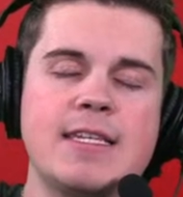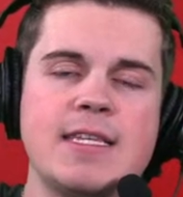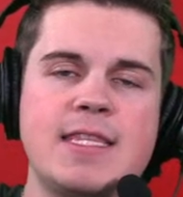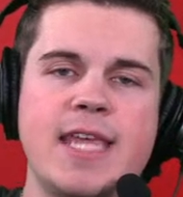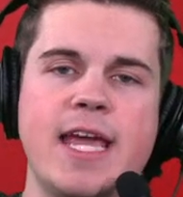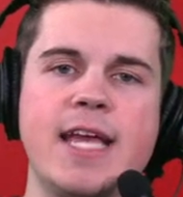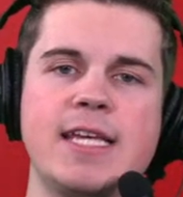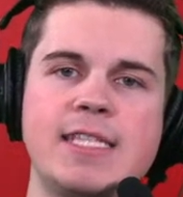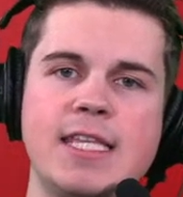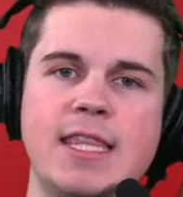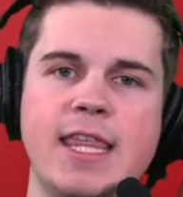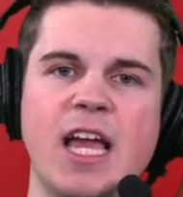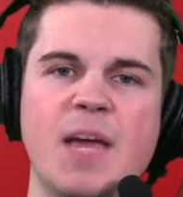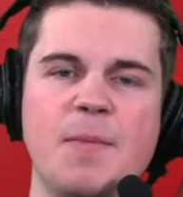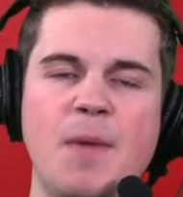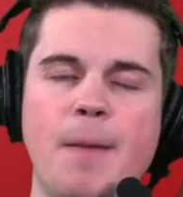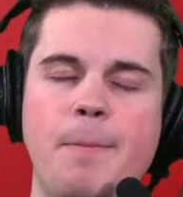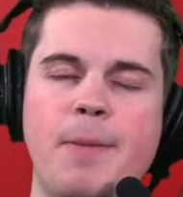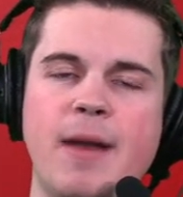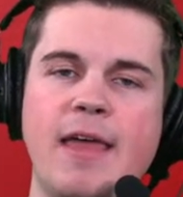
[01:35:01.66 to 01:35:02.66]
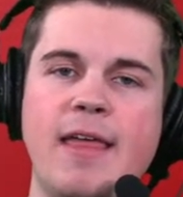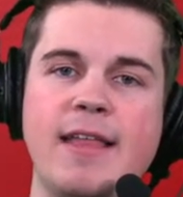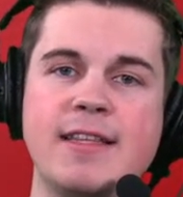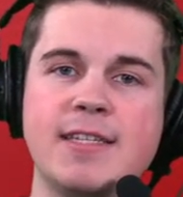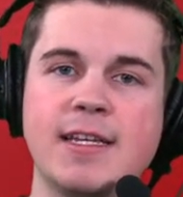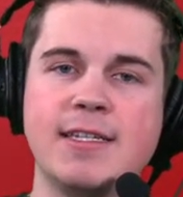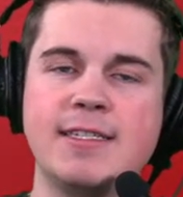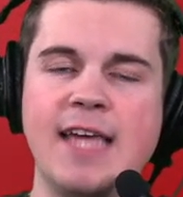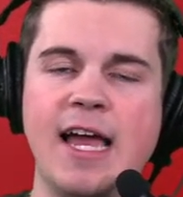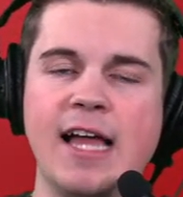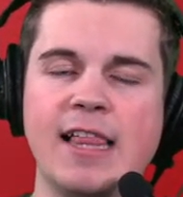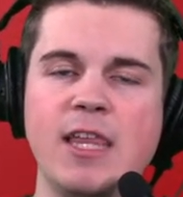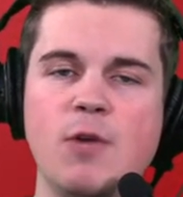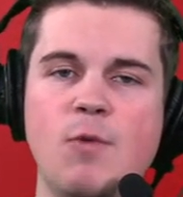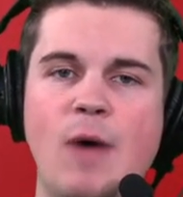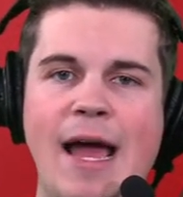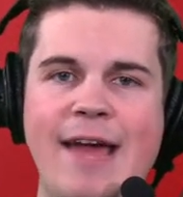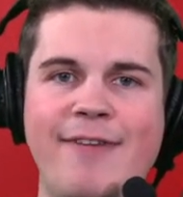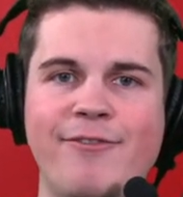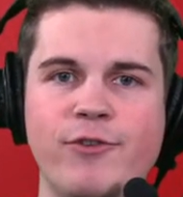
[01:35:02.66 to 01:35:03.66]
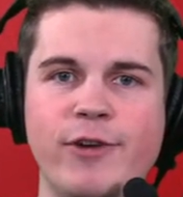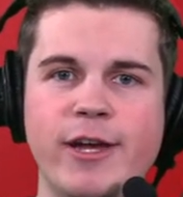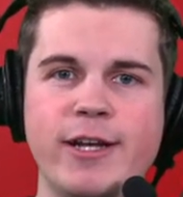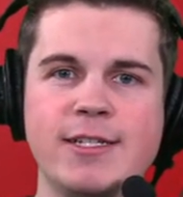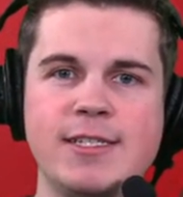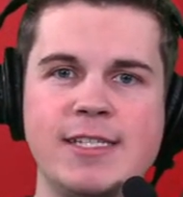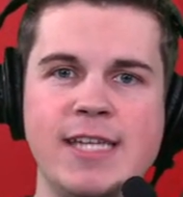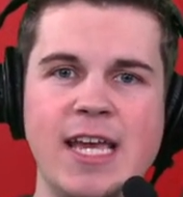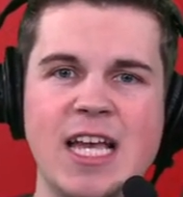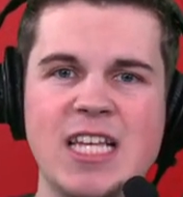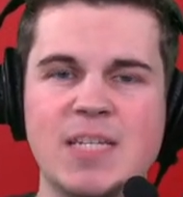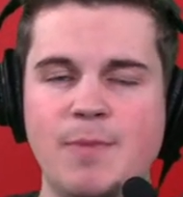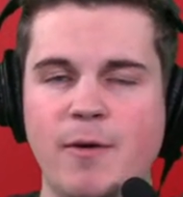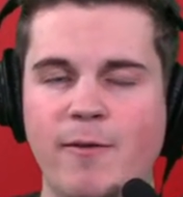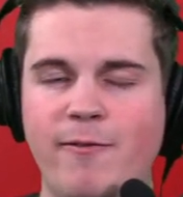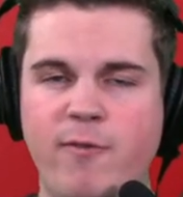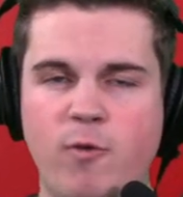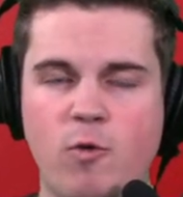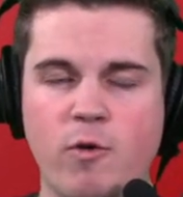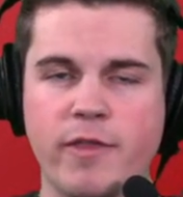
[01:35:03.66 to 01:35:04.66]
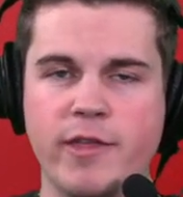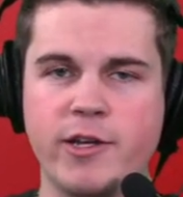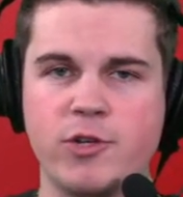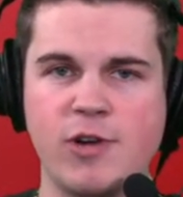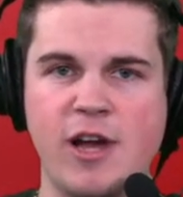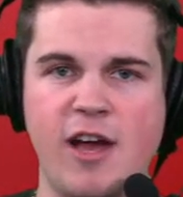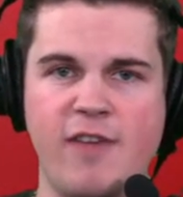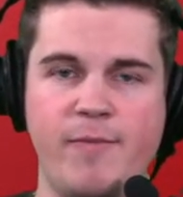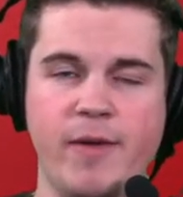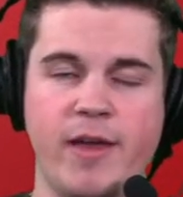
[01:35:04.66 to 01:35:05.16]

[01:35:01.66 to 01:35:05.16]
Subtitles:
of things to think about, but that's exactly why free agency is before the draft,